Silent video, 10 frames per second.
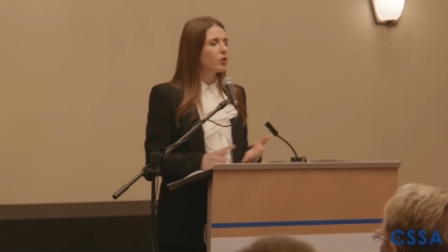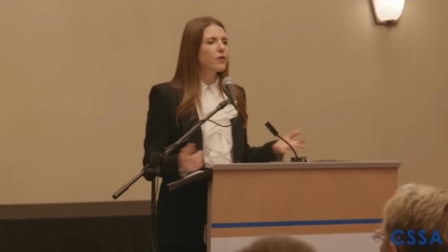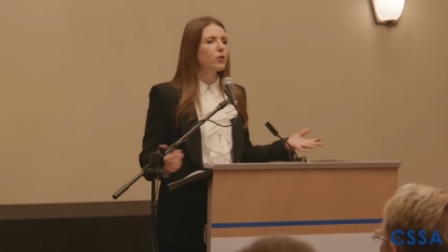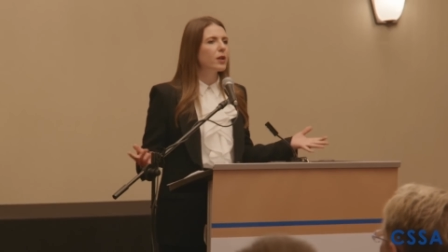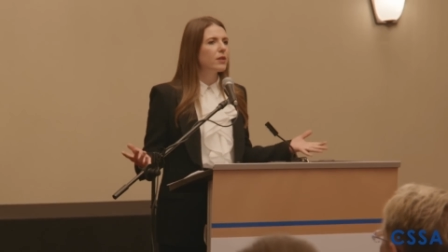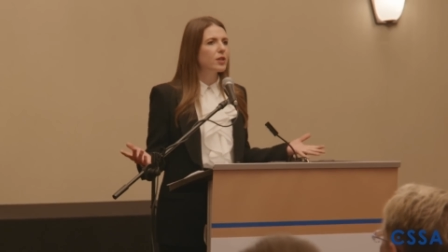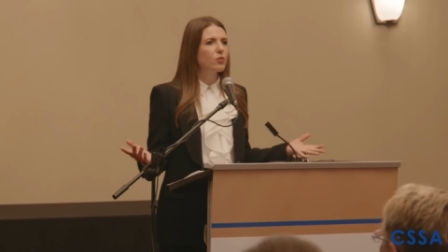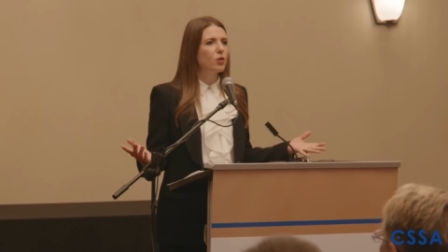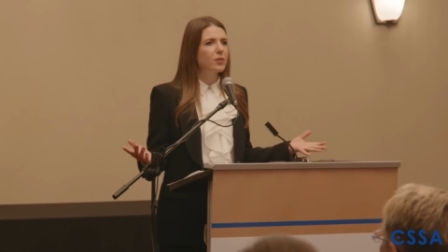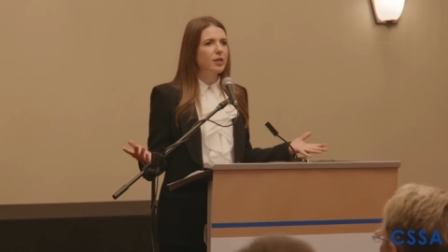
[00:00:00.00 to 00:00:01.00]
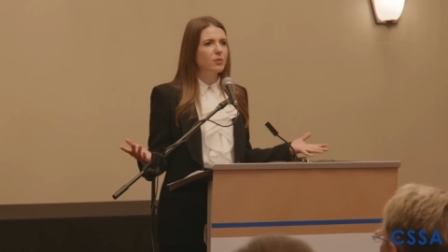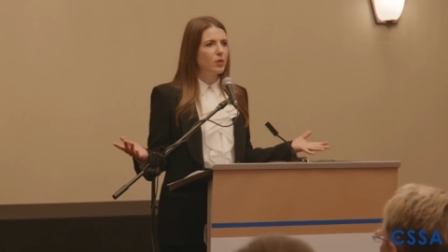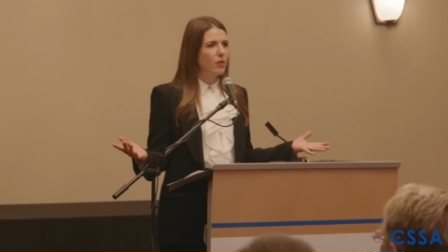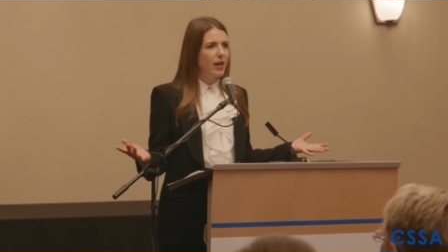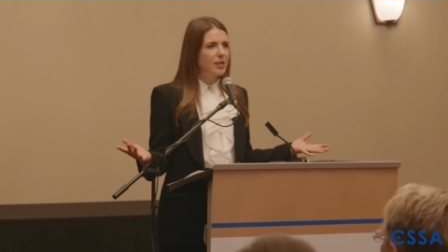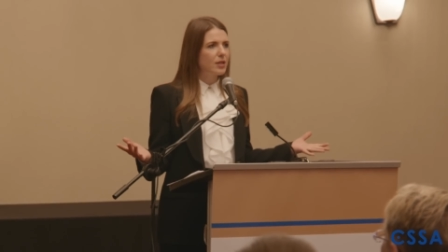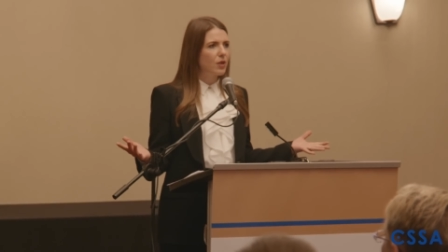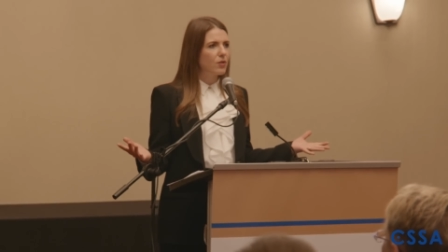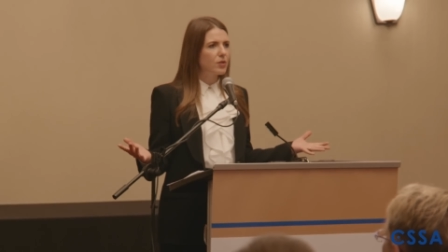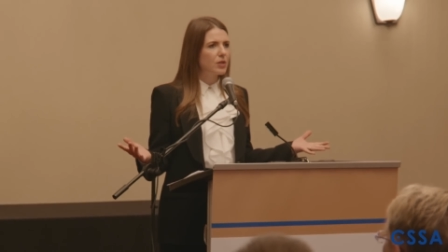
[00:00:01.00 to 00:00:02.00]
which everyone in this room does with their eyes
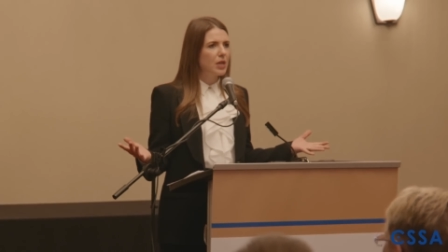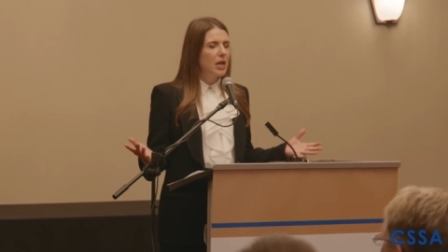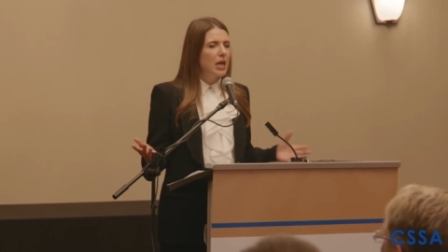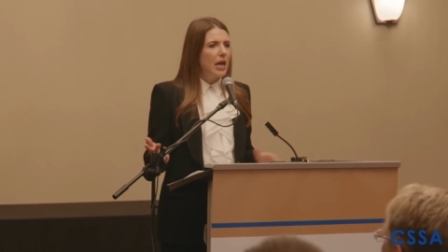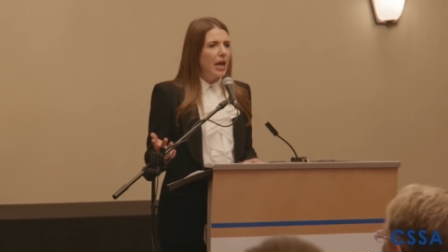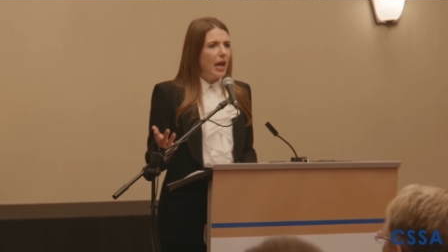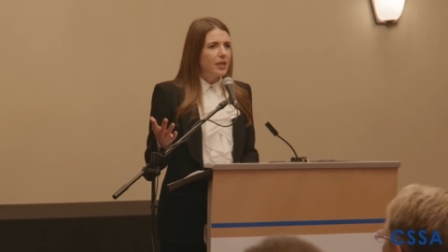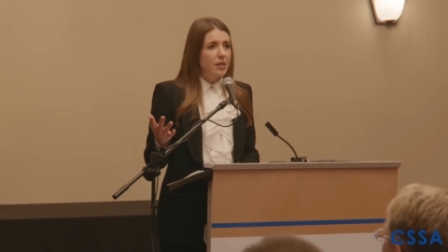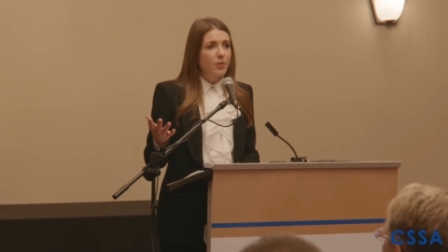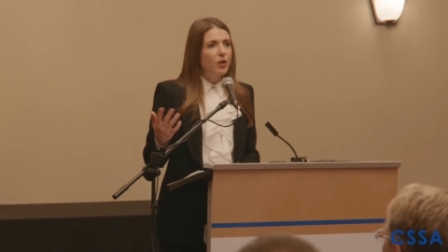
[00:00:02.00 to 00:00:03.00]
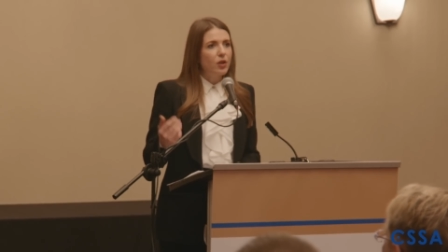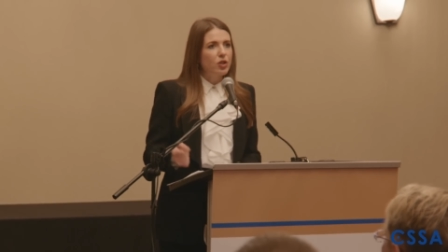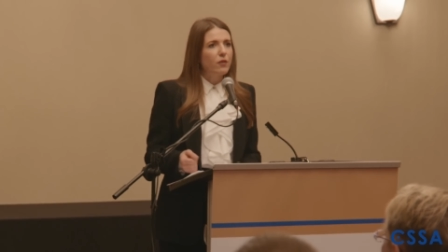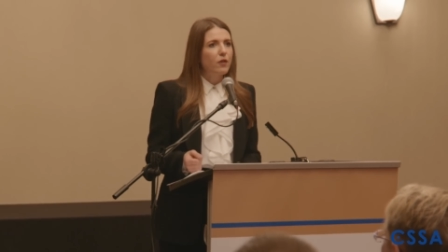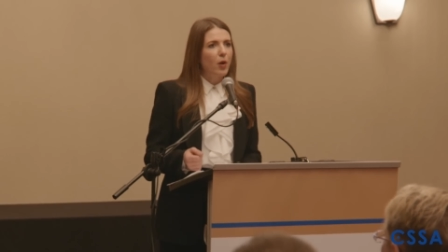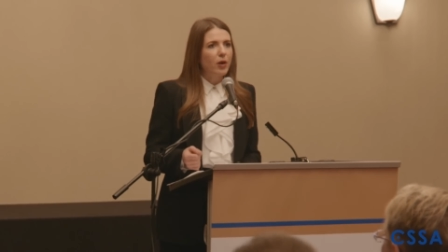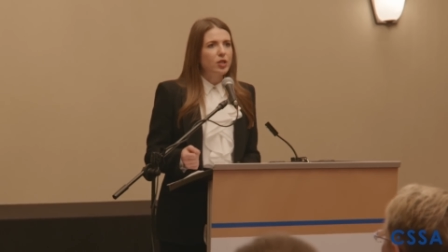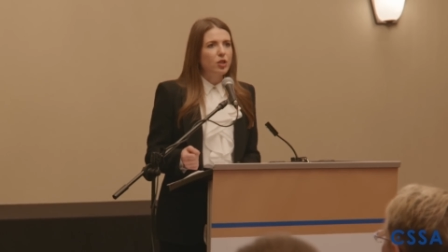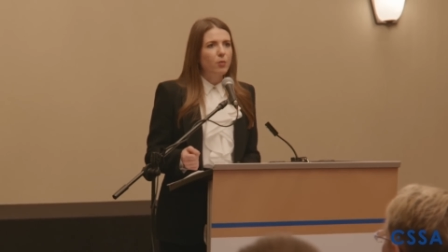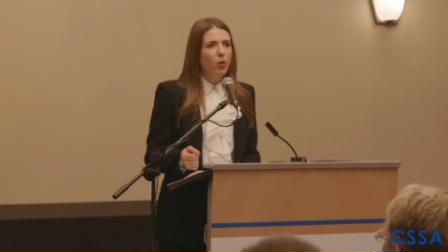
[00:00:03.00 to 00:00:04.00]
closed and something the Conservative
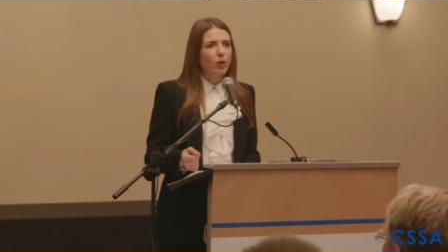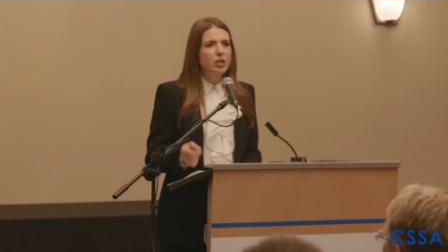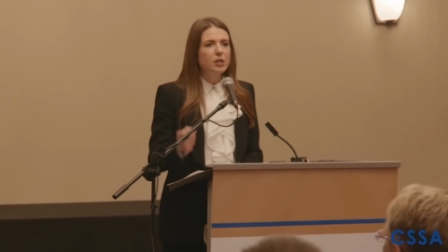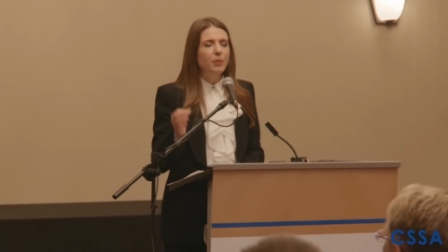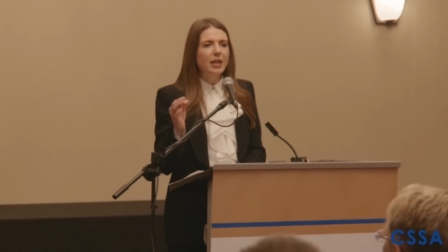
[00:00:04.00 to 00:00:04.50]
Party supports.